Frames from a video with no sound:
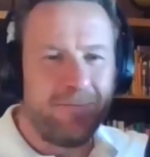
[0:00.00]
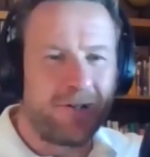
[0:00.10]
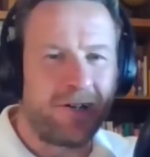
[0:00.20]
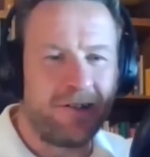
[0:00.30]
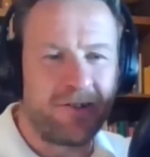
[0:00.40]

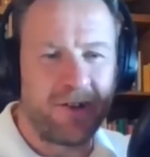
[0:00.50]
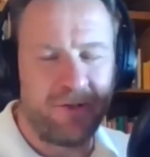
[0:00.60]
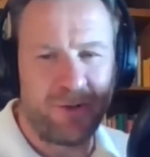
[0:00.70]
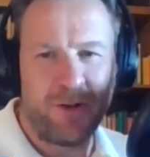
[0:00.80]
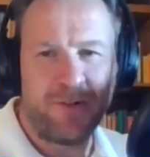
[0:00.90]
McCulloch
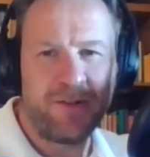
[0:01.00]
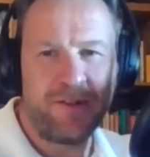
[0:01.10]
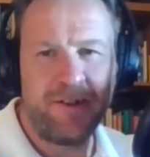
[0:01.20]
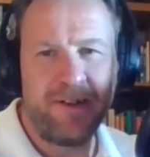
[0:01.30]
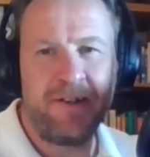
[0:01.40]
told you off,
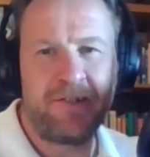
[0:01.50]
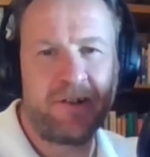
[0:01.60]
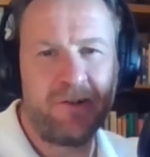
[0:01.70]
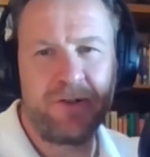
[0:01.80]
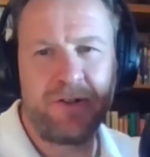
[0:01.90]
didn't he? He
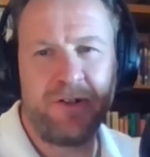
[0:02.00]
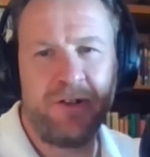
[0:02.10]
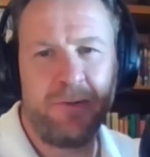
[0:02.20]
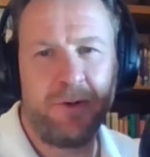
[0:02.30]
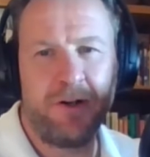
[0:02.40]
told you that
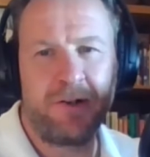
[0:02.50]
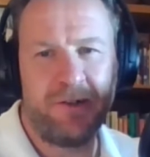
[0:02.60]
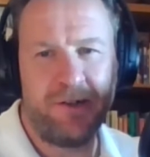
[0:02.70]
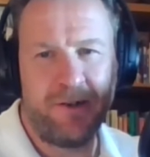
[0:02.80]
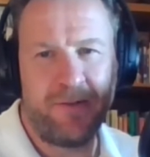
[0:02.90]
you were
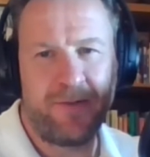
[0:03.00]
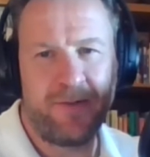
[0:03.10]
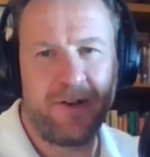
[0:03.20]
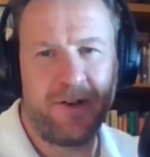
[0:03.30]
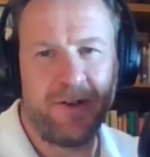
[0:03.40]
good enough
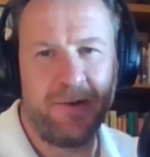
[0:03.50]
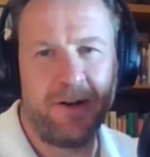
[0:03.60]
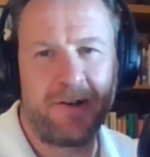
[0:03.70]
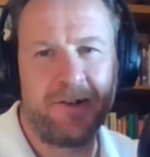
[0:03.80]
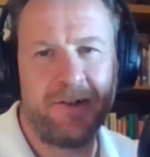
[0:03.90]
and that you
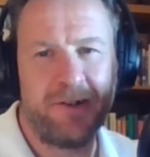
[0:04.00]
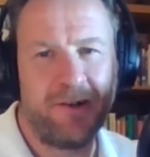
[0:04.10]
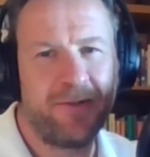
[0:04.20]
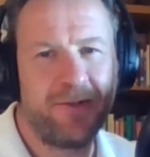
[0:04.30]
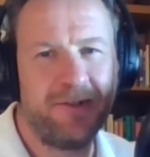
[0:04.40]
are good
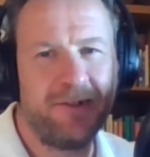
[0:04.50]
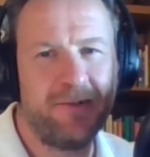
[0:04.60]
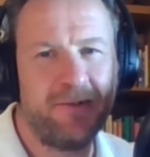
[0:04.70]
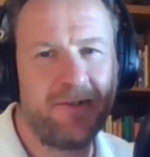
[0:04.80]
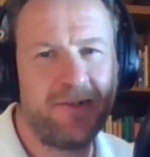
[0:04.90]
enough, and
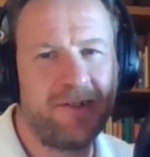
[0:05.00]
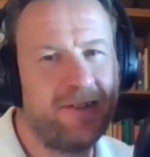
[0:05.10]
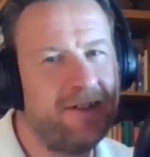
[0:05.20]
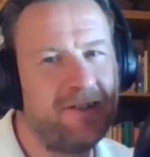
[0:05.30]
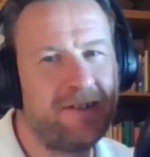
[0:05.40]

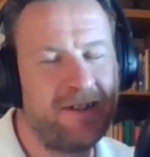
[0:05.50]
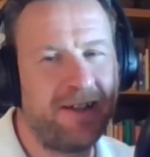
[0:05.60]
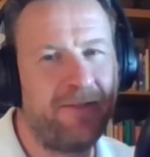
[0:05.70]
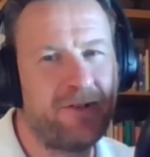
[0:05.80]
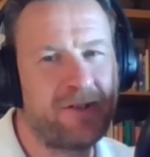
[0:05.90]
he
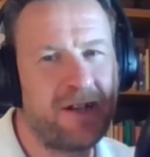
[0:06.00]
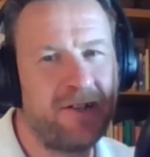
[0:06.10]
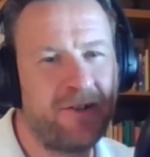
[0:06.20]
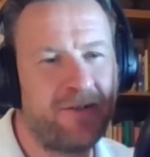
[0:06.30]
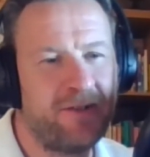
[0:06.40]
gave you a
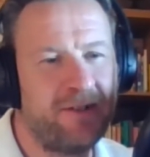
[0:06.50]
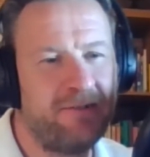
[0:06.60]
telling off, didn't he?